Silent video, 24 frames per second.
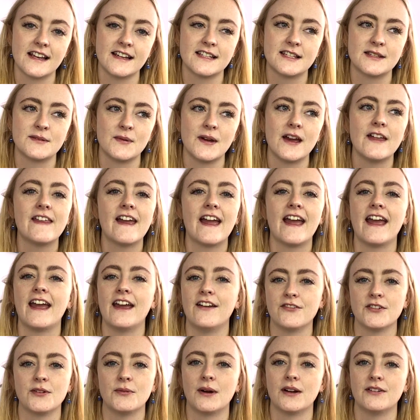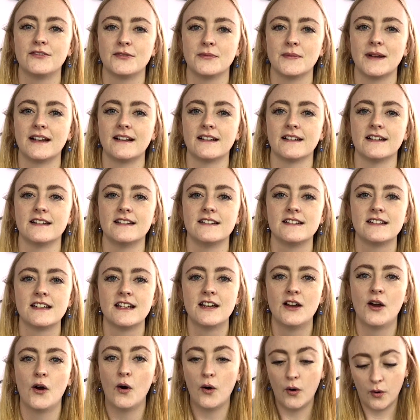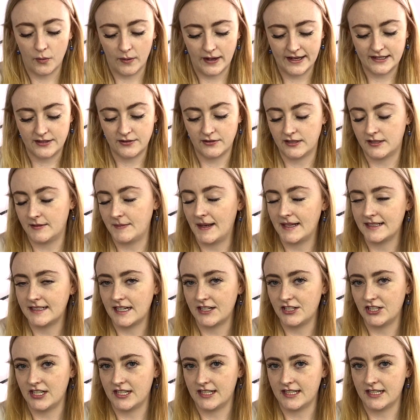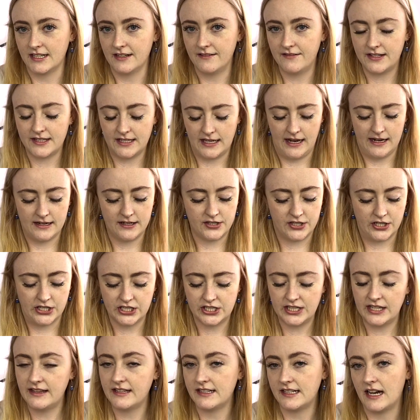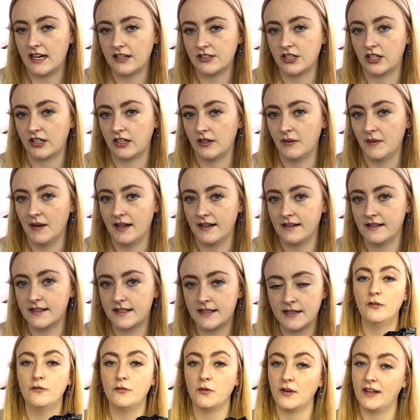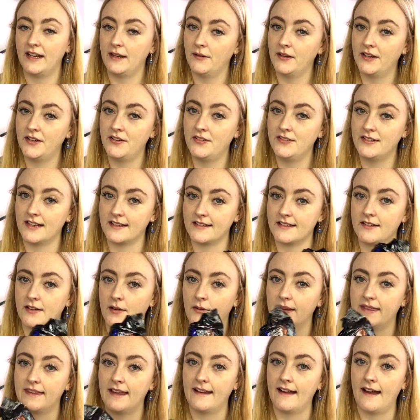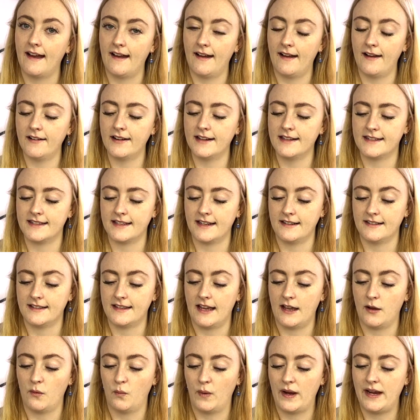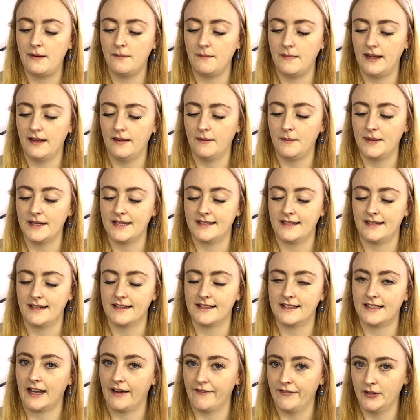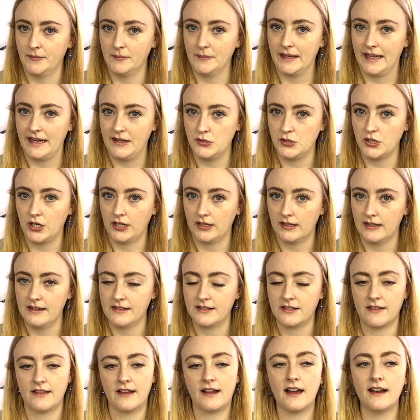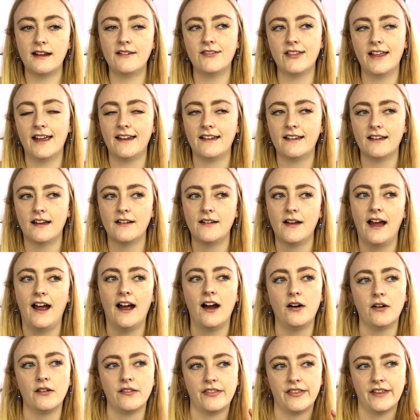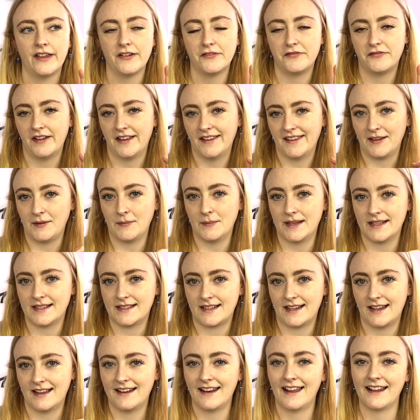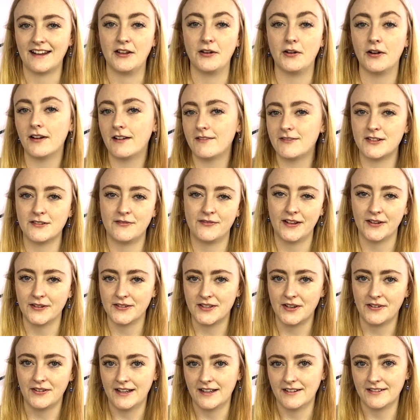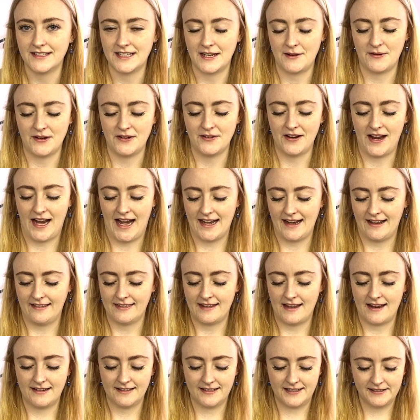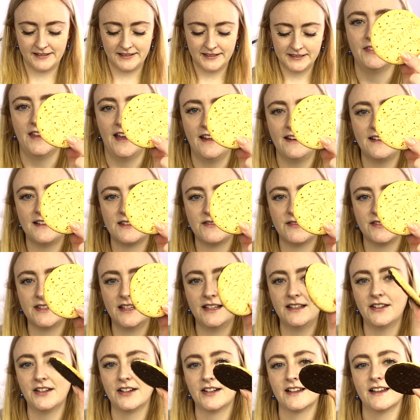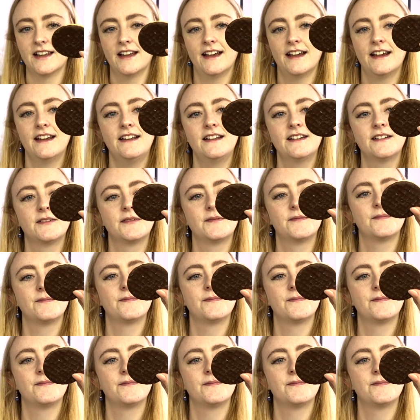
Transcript: I swear that everyone from England always talks about digestives and it's usually the dark chocolate ones. For anyone who doesn't know what they are, it says they are wheat meal biscuits covered in plain chocolate. So they're kind of like a healthier feeling biscuit. Like you don't have to feel so guilty when you're eating these. That is what they look like.